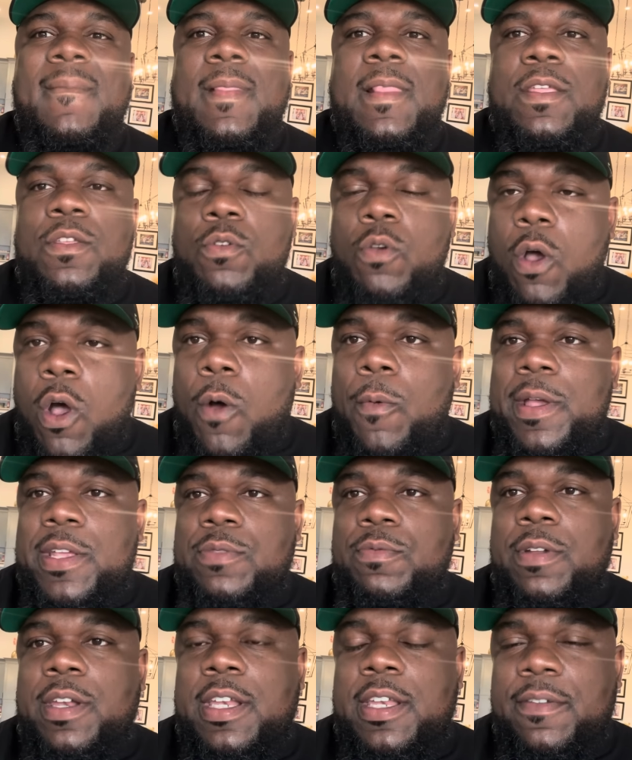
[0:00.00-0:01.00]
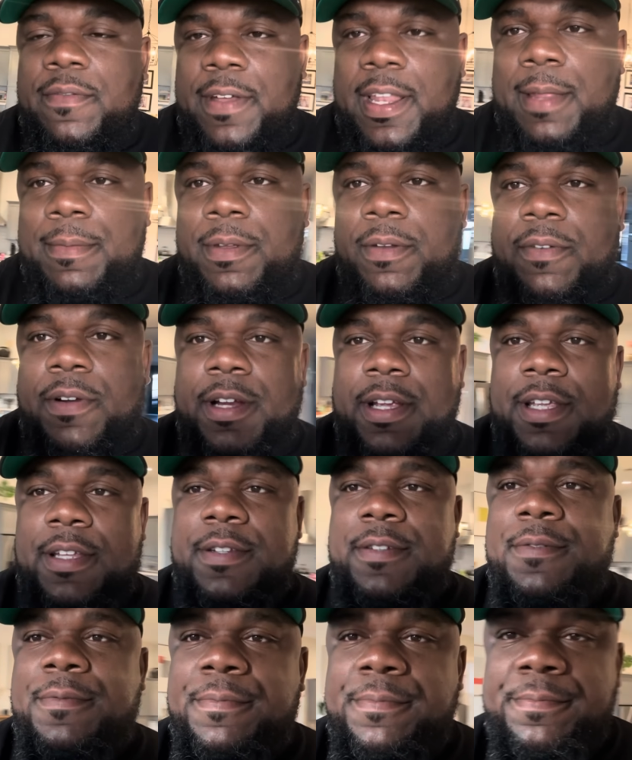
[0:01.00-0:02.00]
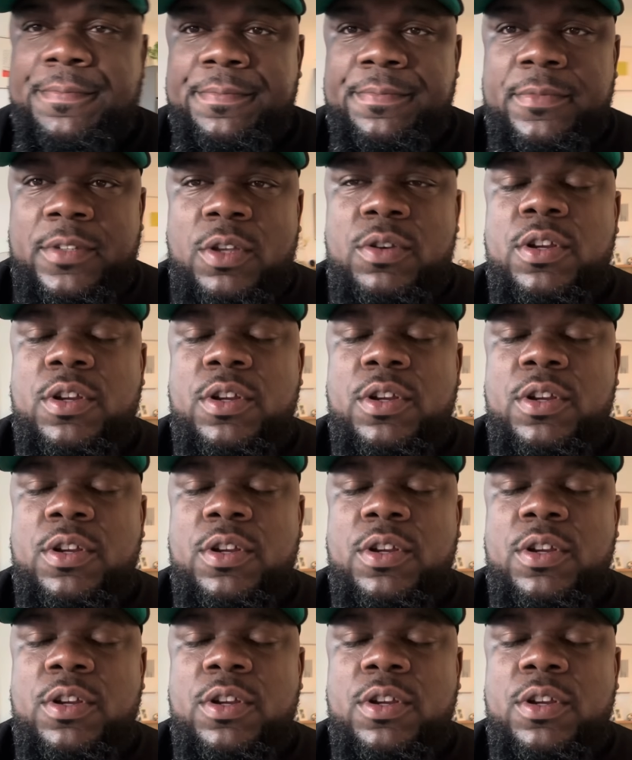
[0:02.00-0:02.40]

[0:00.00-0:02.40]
You always want to develop your rookies. You